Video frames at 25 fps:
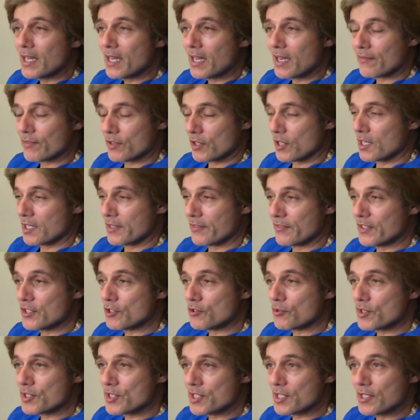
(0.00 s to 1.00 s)
I have a lot of
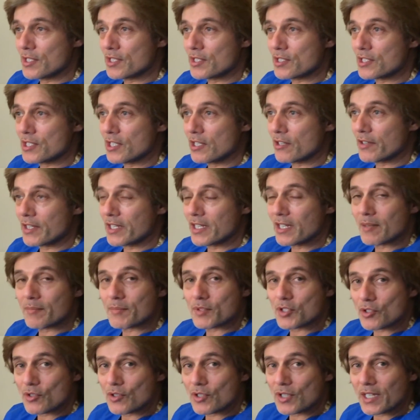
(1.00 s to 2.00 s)
interest in this area, and I'm
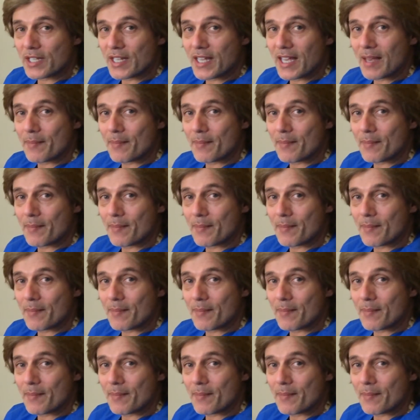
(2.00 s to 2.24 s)
certainly